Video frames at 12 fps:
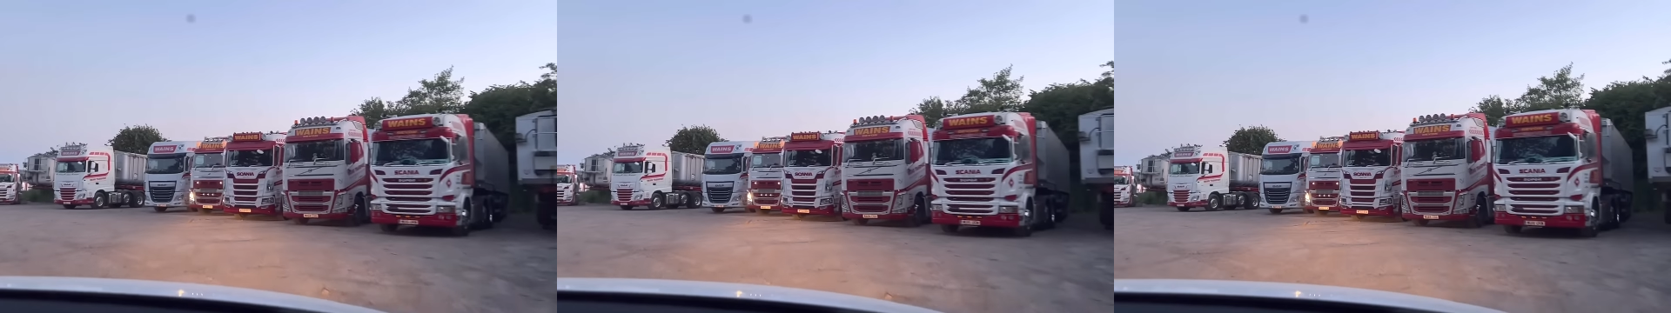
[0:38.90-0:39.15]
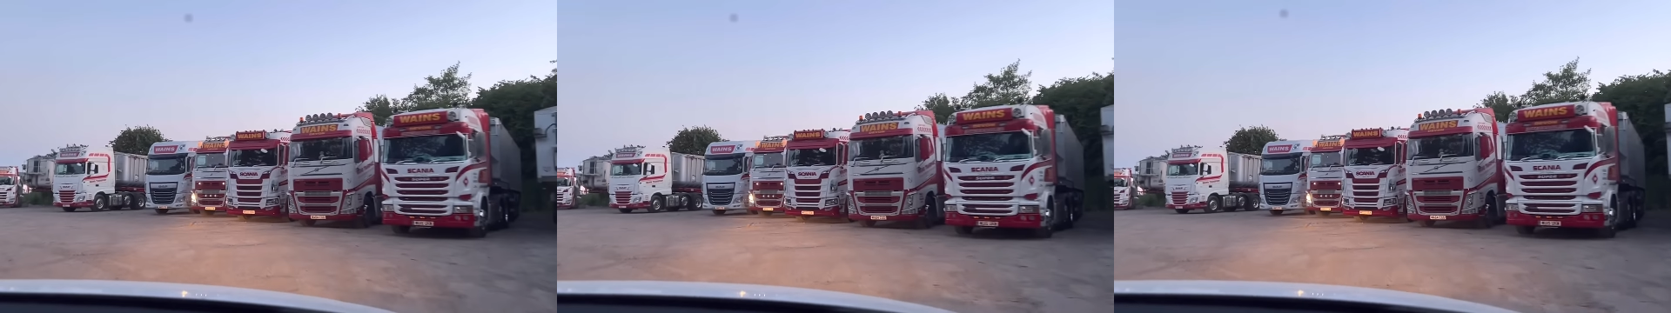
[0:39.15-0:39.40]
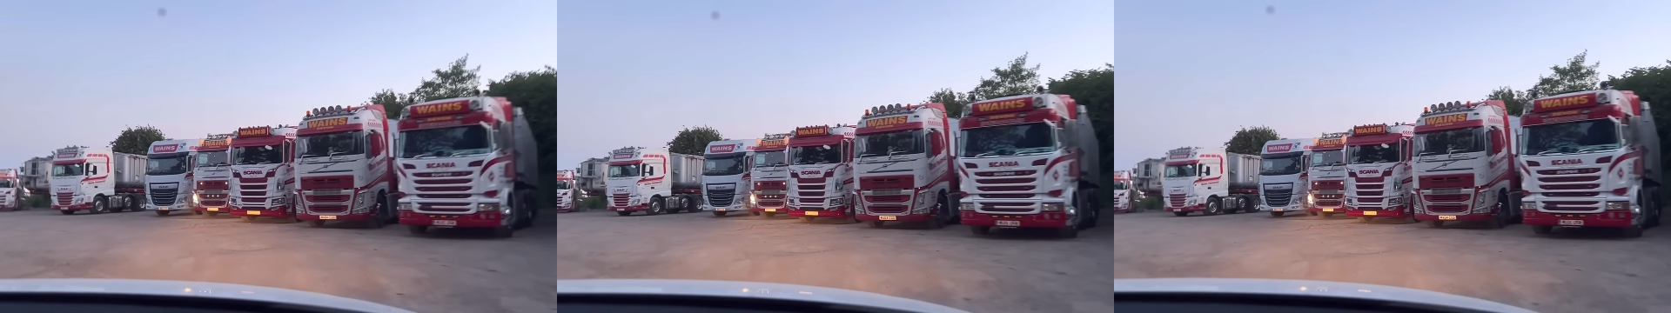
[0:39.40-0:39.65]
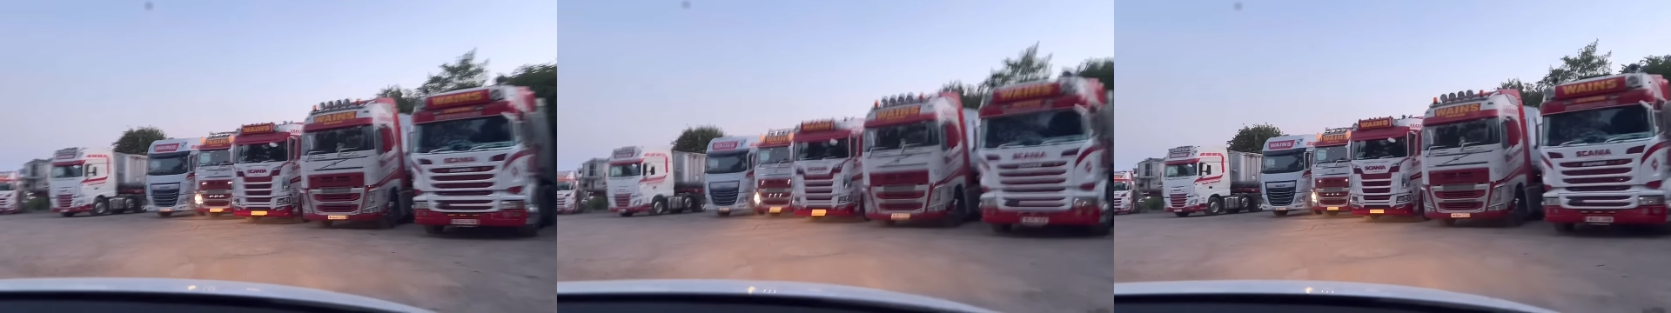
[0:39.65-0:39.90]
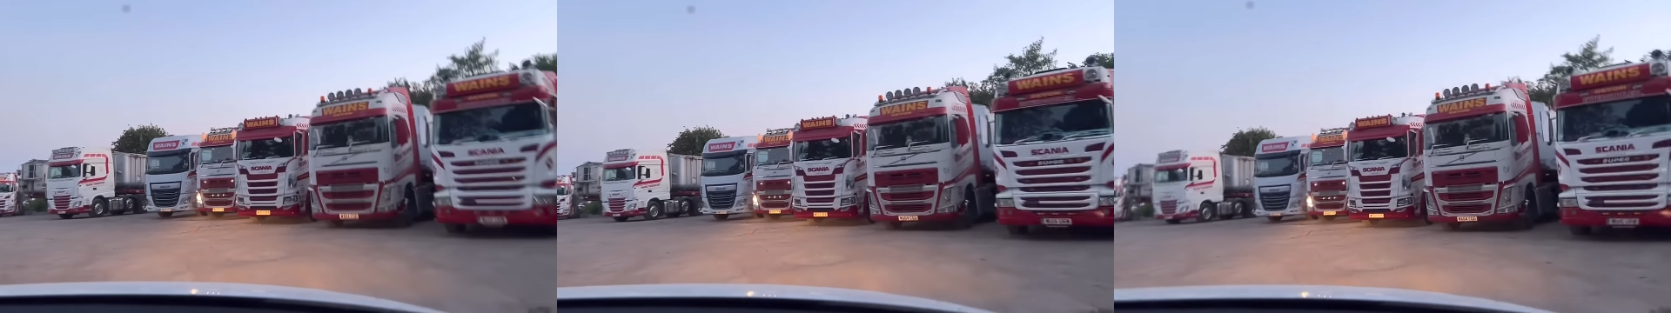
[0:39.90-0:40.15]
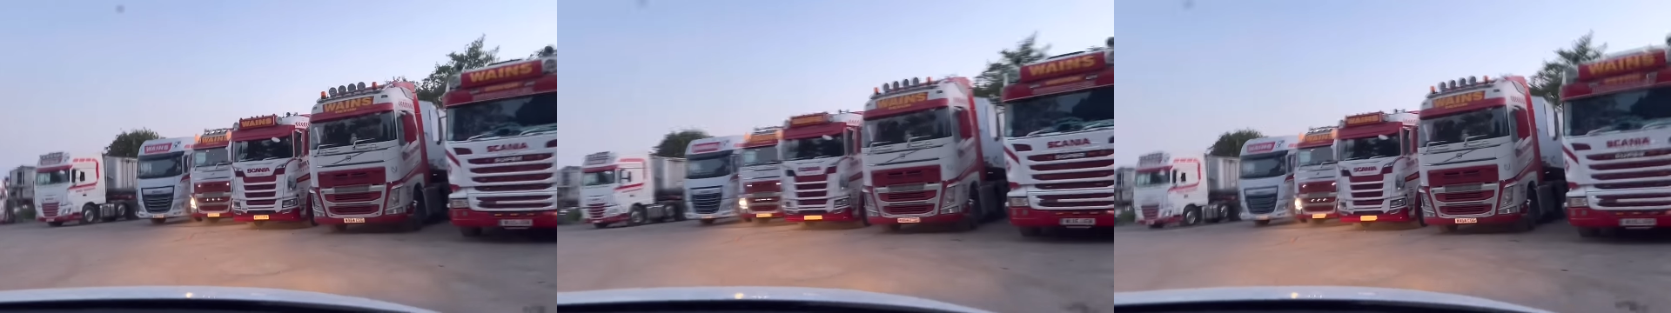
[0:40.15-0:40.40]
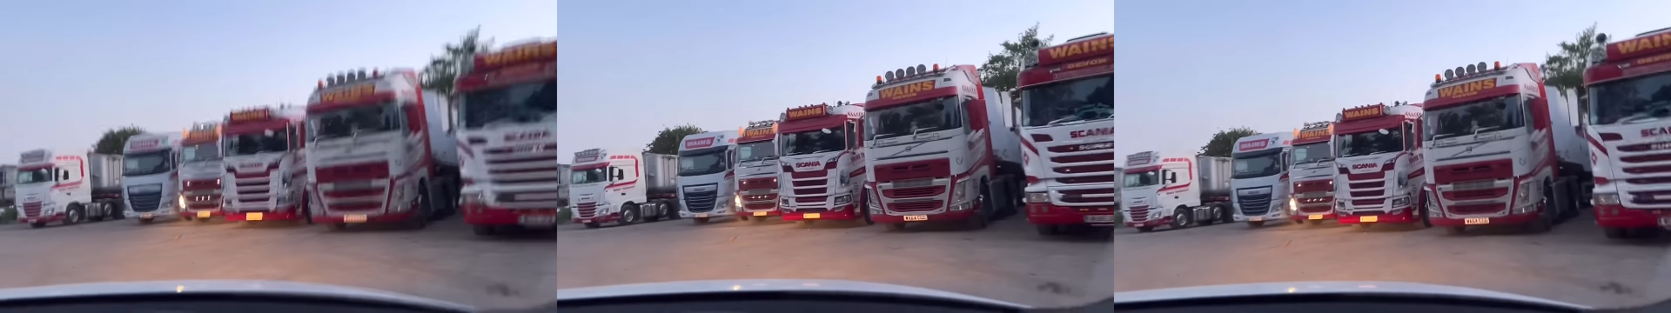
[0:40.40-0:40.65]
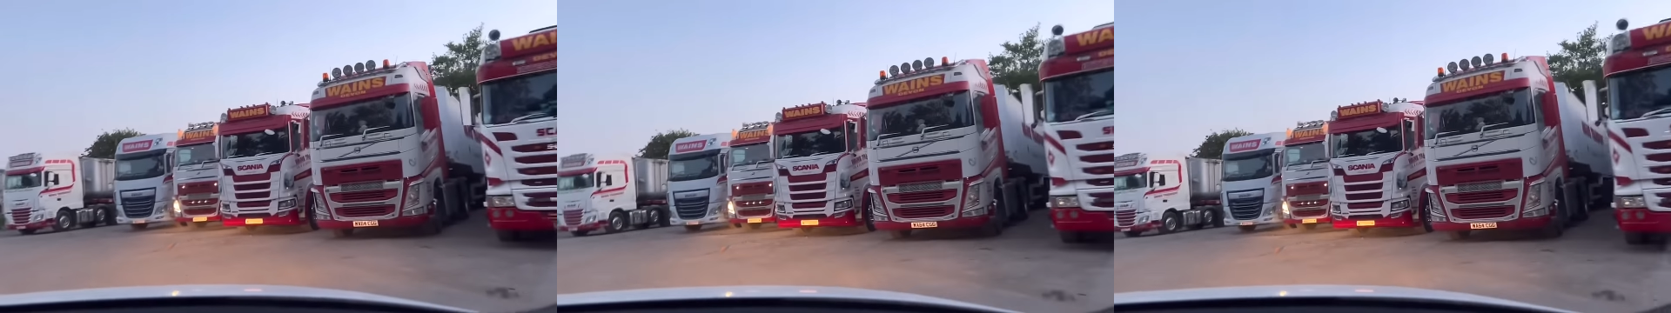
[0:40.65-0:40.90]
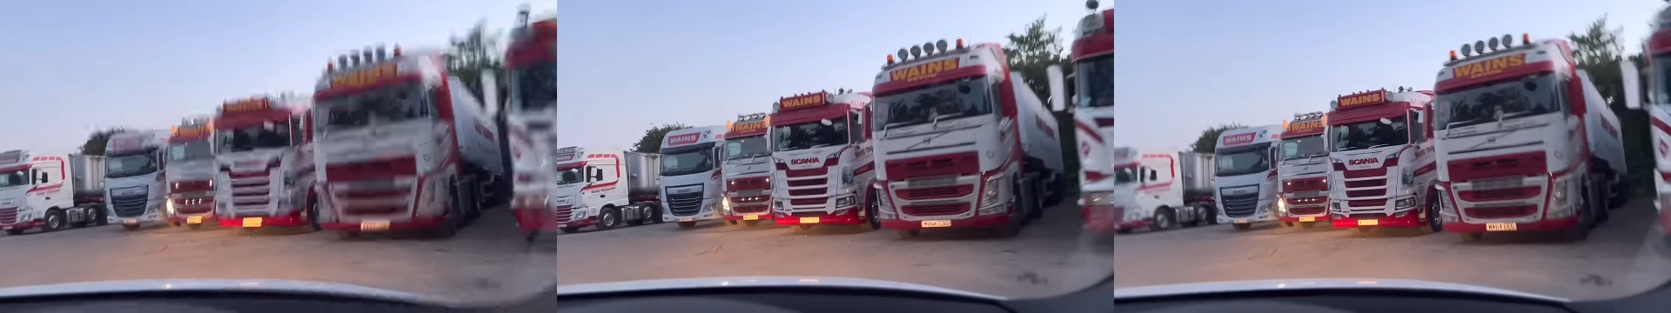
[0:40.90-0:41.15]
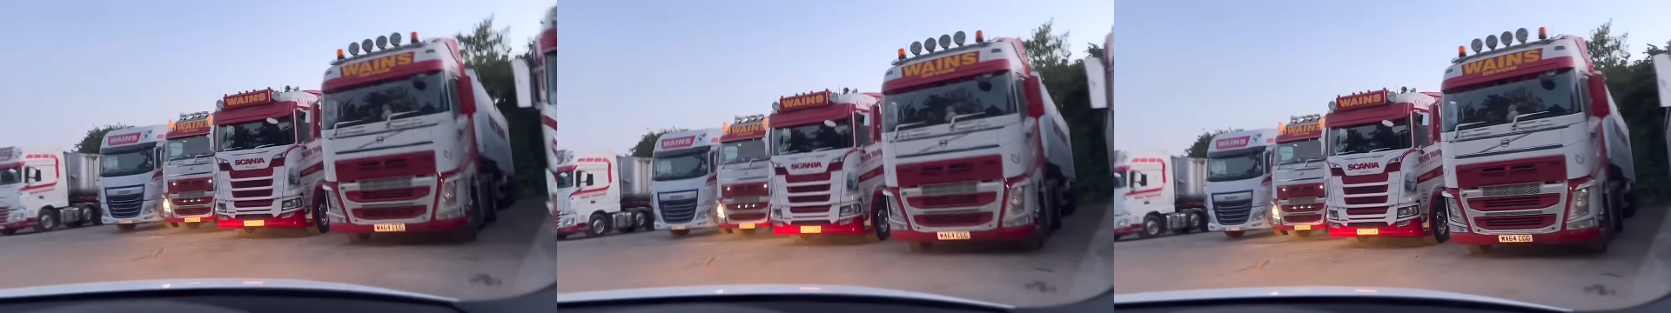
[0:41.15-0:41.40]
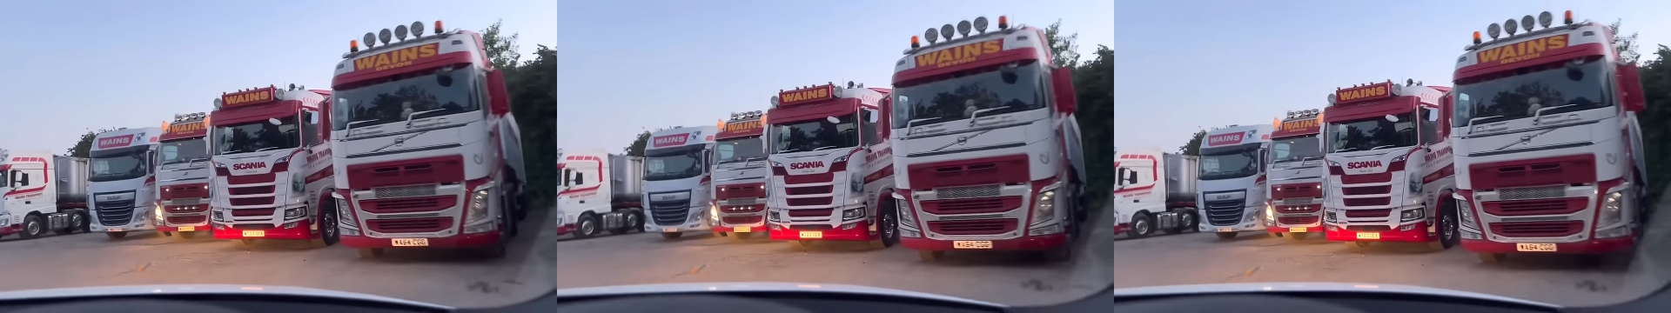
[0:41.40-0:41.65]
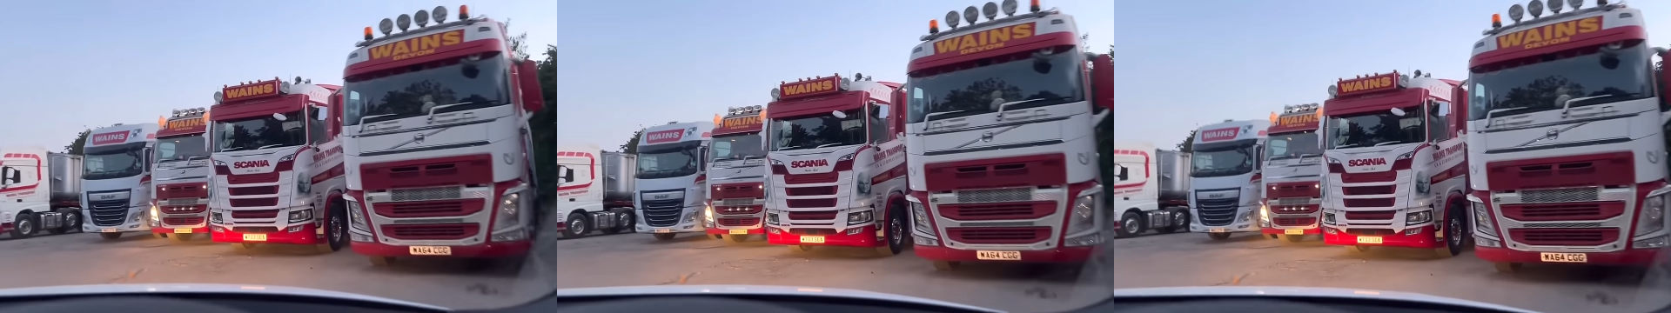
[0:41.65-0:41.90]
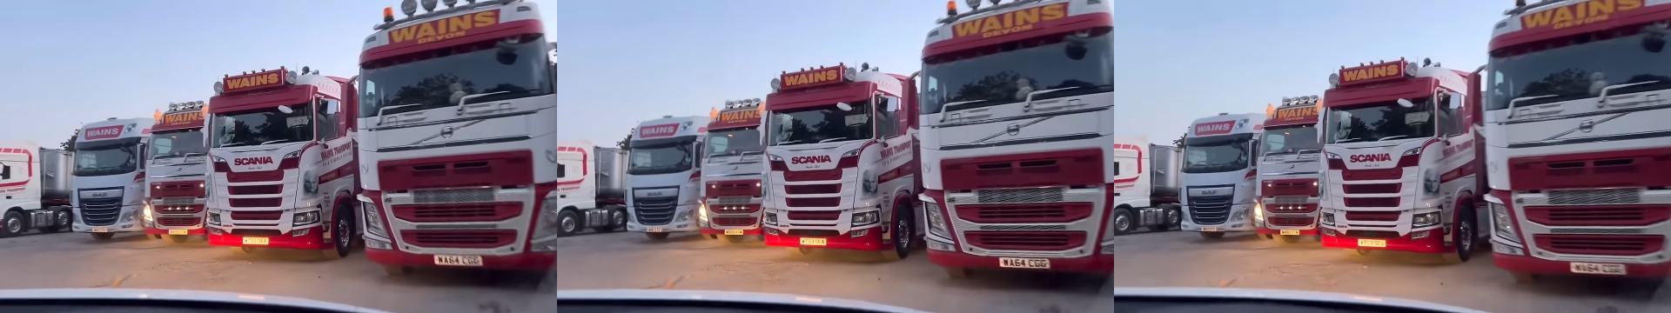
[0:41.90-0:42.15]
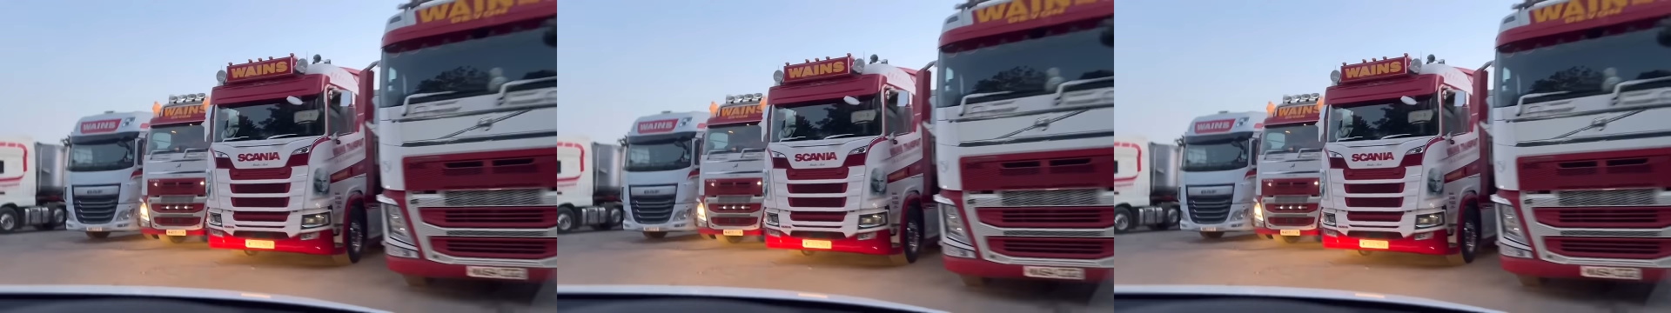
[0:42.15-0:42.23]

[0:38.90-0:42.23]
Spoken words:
(no speaker visible)